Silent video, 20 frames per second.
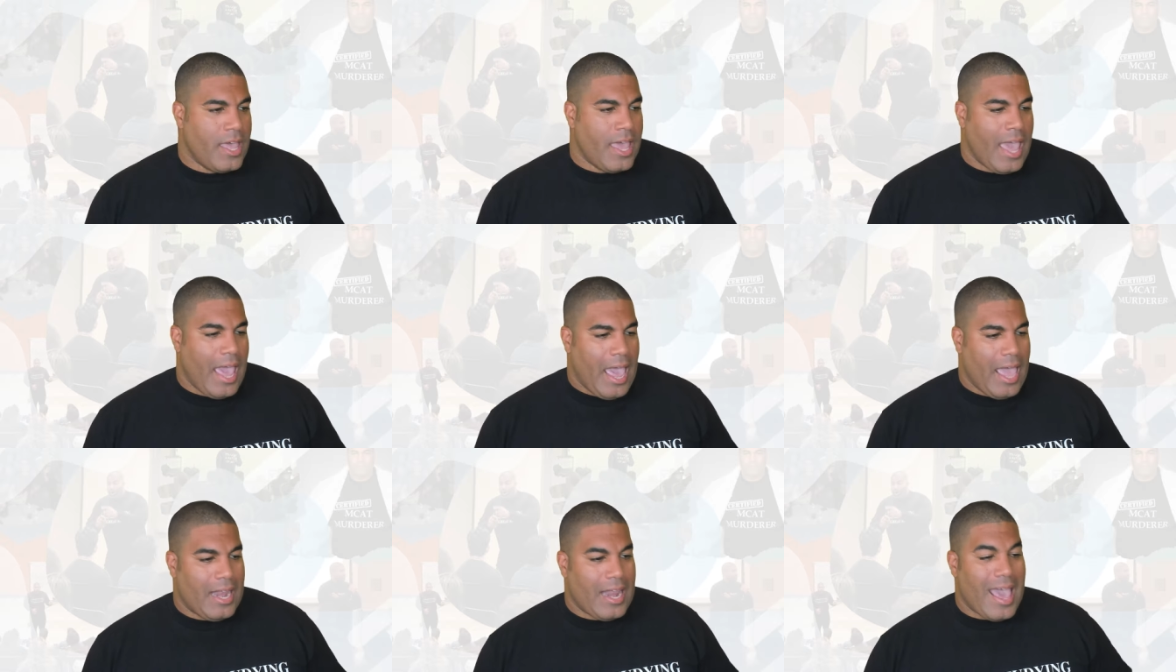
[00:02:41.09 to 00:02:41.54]

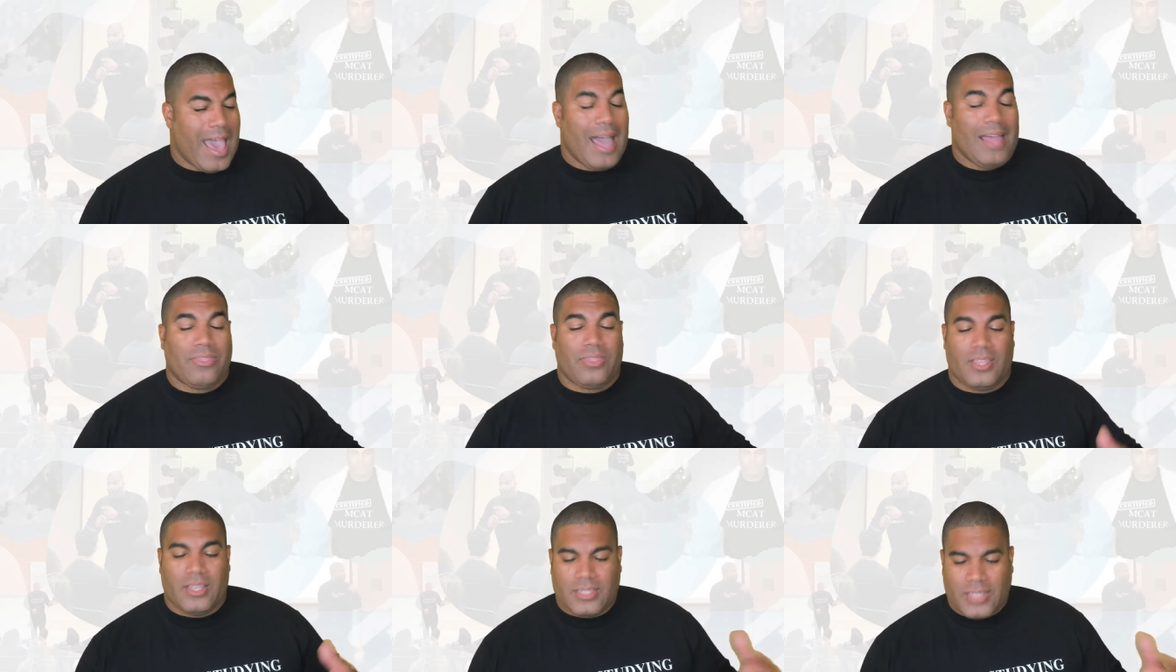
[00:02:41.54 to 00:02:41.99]
And
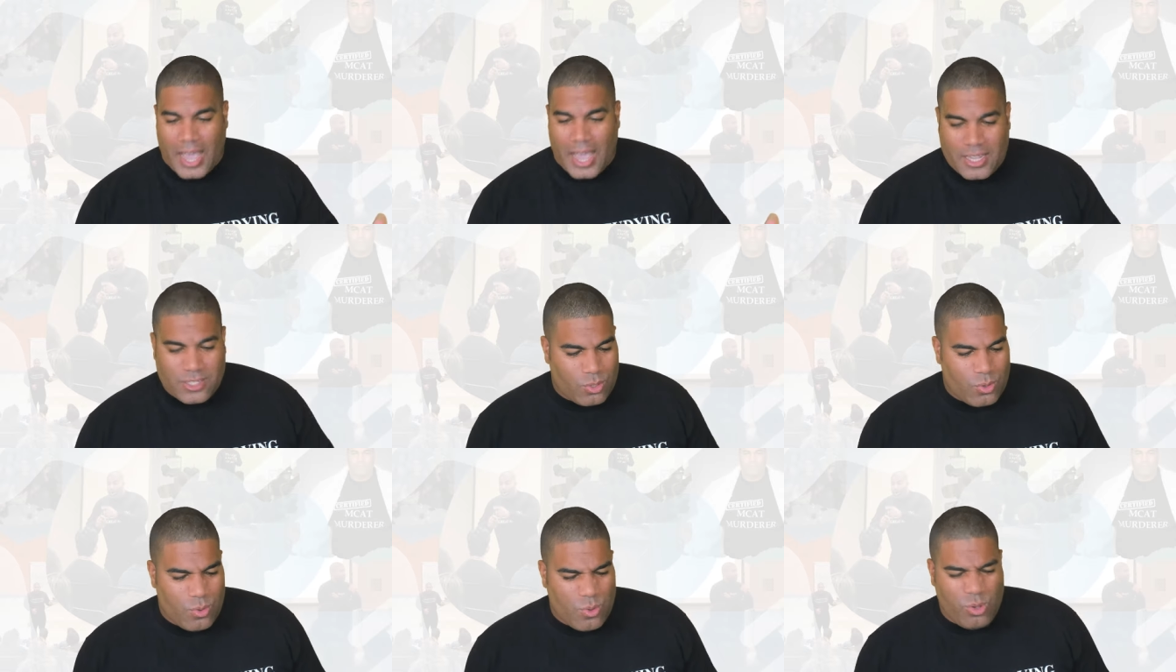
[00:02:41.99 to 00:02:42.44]
at this high
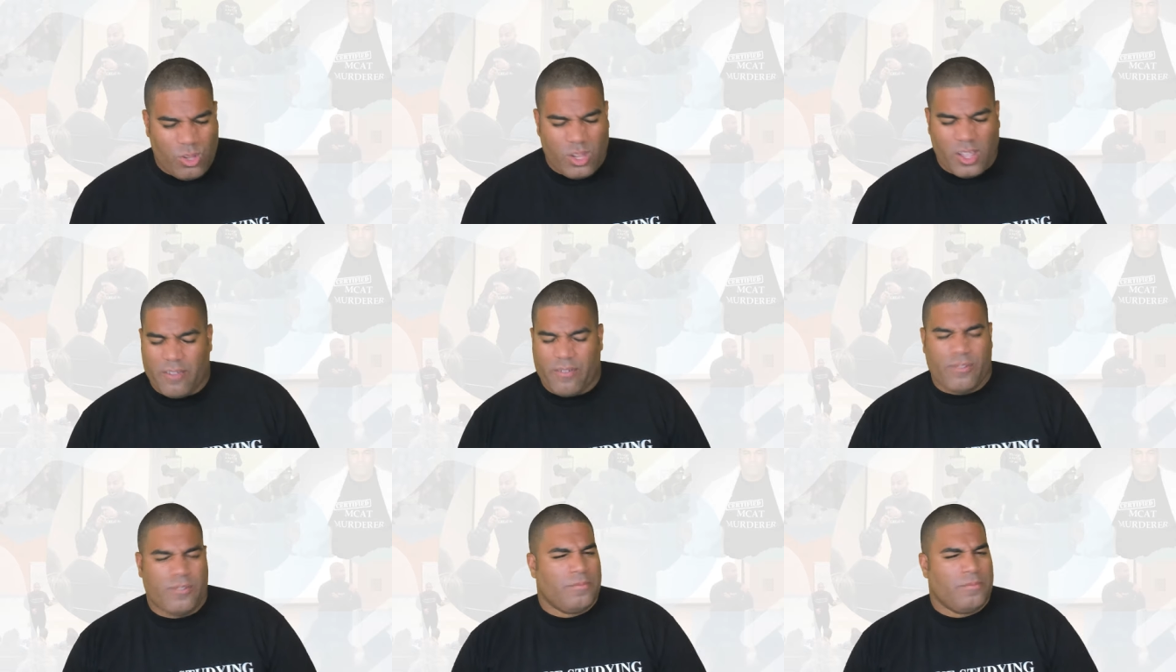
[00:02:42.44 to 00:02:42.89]
school
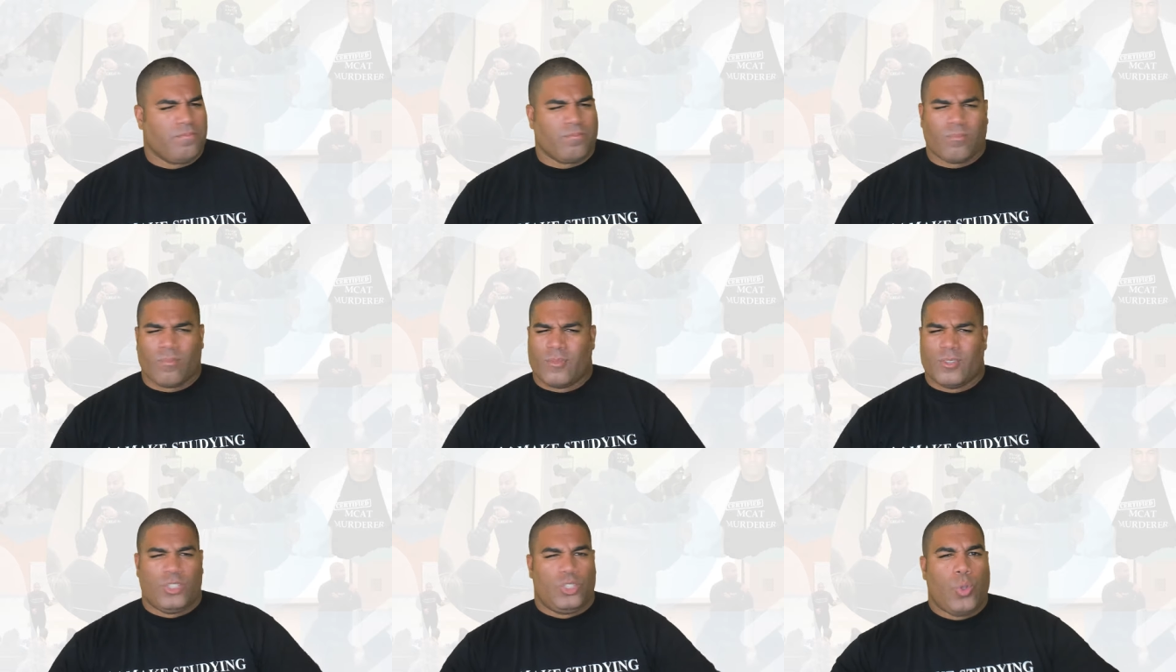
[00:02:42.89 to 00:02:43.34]
of
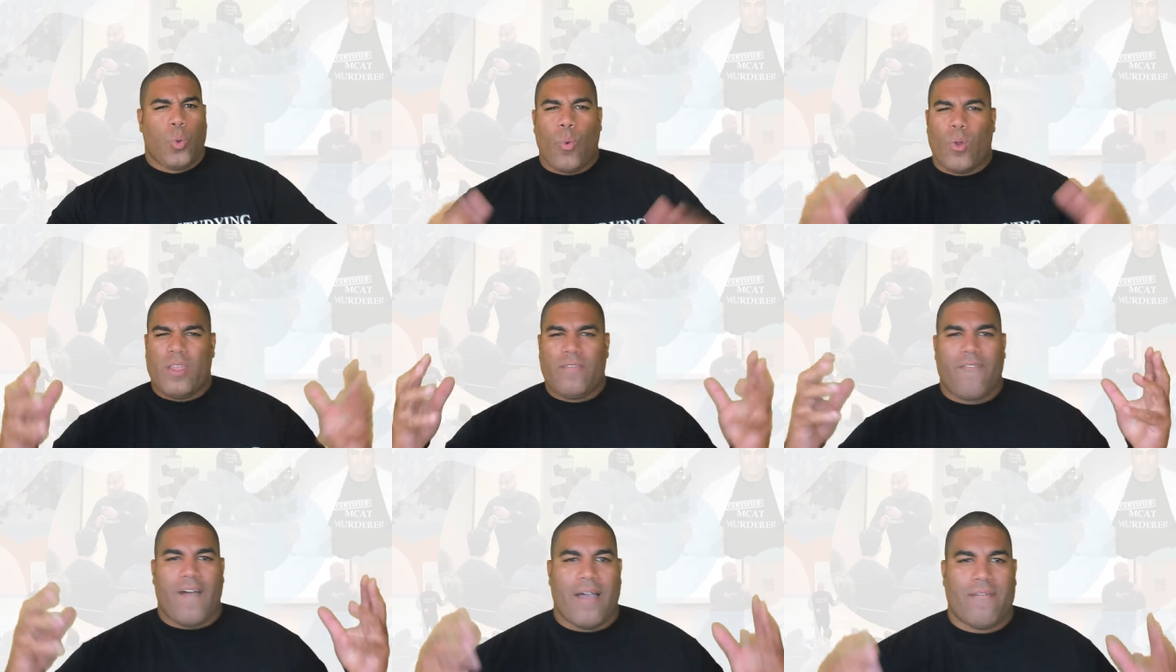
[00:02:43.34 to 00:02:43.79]

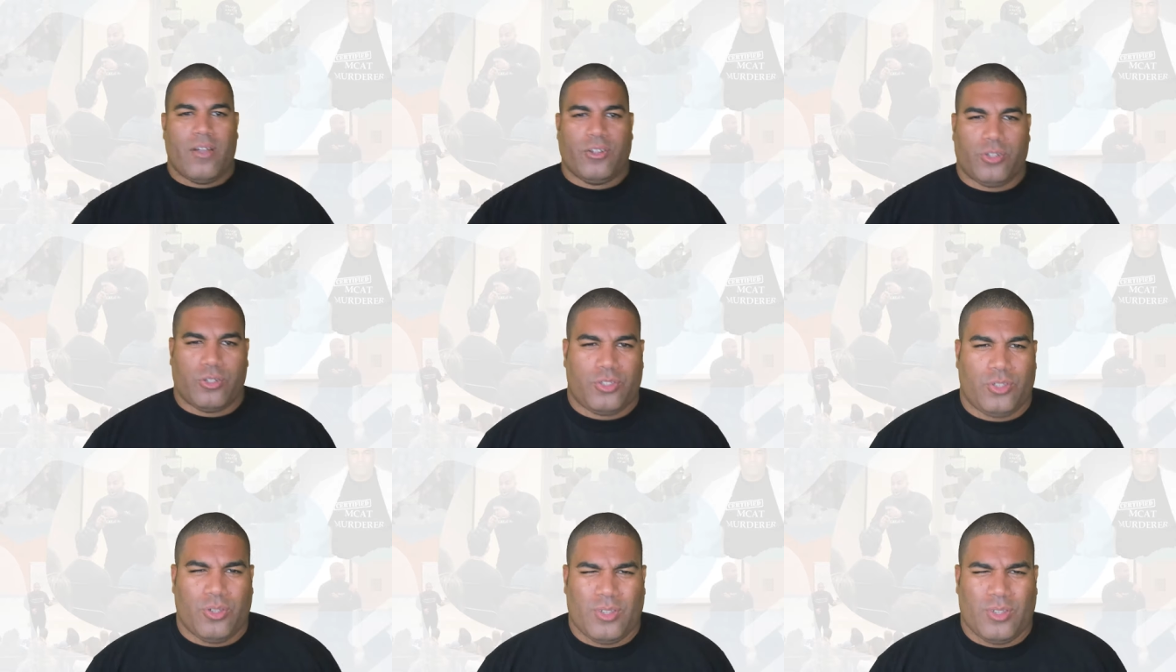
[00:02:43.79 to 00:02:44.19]
2,500 students,